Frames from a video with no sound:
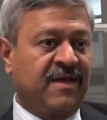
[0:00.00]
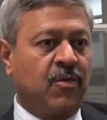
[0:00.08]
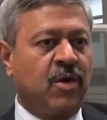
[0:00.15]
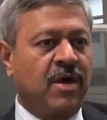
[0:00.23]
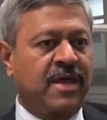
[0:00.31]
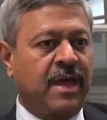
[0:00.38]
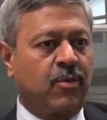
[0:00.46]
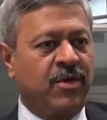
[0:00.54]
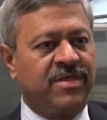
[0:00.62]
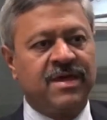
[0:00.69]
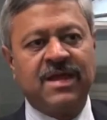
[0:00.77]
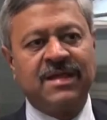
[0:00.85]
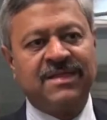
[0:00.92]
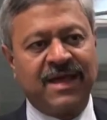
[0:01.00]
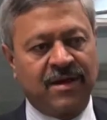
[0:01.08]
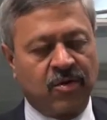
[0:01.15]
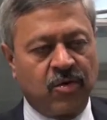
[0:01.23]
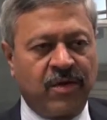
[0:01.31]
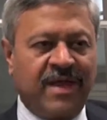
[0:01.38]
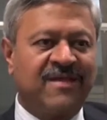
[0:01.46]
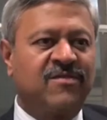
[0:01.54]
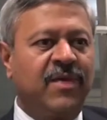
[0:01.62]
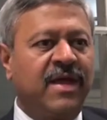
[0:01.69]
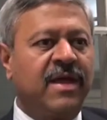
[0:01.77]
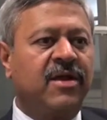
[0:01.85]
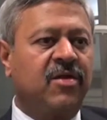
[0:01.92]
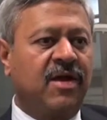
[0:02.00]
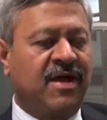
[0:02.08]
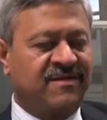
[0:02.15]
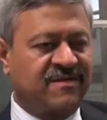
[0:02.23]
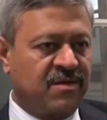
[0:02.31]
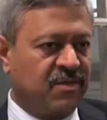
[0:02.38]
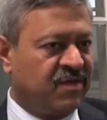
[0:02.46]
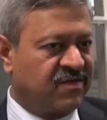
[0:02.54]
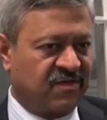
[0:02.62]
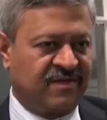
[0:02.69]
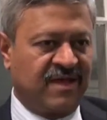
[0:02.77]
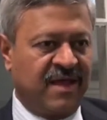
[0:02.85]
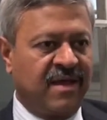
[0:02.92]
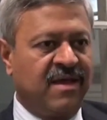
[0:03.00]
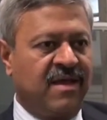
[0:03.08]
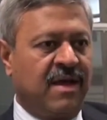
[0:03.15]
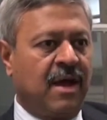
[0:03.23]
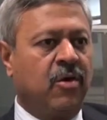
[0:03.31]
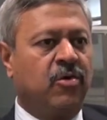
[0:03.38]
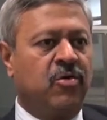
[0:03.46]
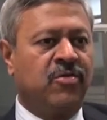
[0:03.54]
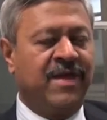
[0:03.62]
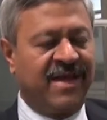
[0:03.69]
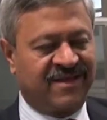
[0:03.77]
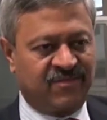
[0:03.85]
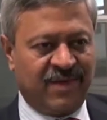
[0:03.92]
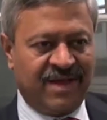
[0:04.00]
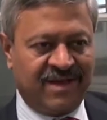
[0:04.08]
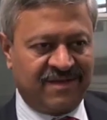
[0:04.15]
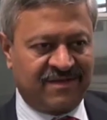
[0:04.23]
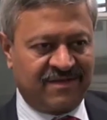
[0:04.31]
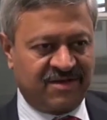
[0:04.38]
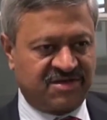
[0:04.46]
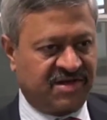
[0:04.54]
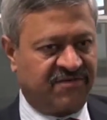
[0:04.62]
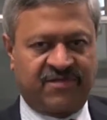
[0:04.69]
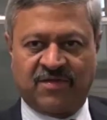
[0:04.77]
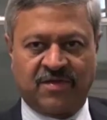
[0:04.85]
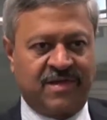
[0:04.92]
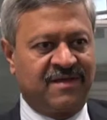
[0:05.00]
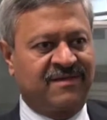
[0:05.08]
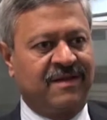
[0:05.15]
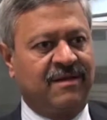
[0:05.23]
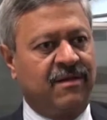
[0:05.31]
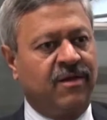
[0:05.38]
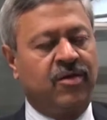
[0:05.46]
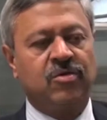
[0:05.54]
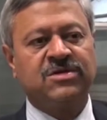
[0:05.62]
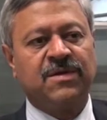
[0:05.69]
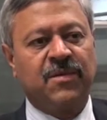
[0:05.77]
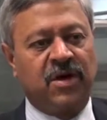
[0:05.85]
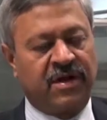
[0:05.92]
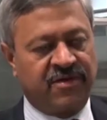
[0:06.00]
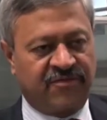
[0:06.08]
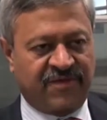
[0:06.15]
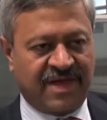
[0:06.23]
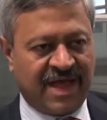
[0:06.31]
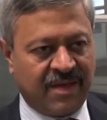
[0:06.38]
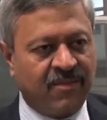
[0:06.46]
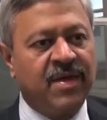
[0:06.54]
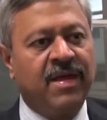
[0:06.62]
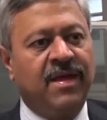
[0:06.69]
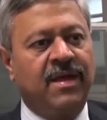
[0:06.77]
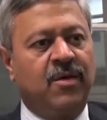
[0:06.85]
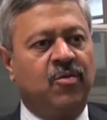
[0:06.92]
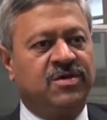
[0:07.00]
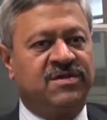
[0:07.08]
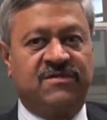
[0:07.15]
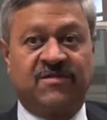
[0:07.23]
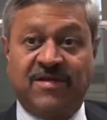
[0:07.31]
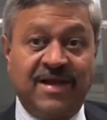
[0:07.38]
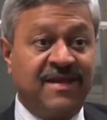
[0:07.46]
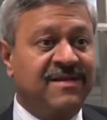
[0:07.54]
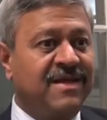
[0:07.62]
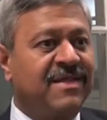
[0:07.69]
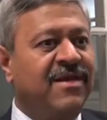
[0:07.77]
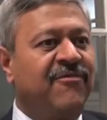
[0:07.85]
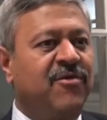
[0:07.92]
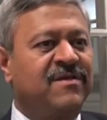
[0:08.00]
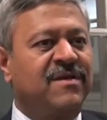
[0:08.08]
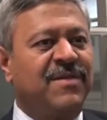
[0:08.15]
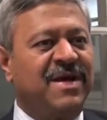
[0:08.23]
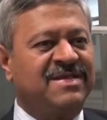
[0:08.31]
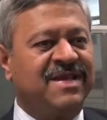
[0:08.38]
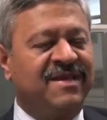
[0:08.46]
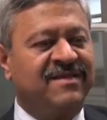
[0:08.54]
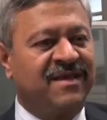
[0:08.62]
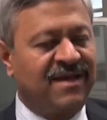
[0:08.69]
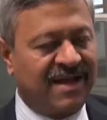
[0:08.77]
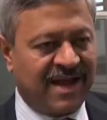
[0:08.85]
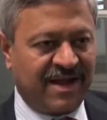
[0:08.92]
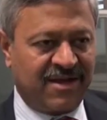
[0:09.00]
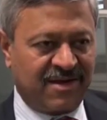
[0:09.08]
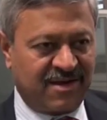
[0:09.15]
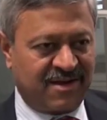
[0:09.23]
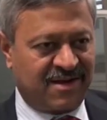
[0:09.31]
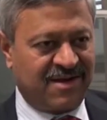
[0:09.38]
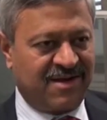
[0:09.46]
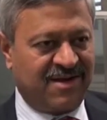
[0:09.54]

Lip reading: are working within and then going and speaking to customers to see how do they experience the shift. So there's a huge amount of time which is released, and therefore it's a much easier, lighter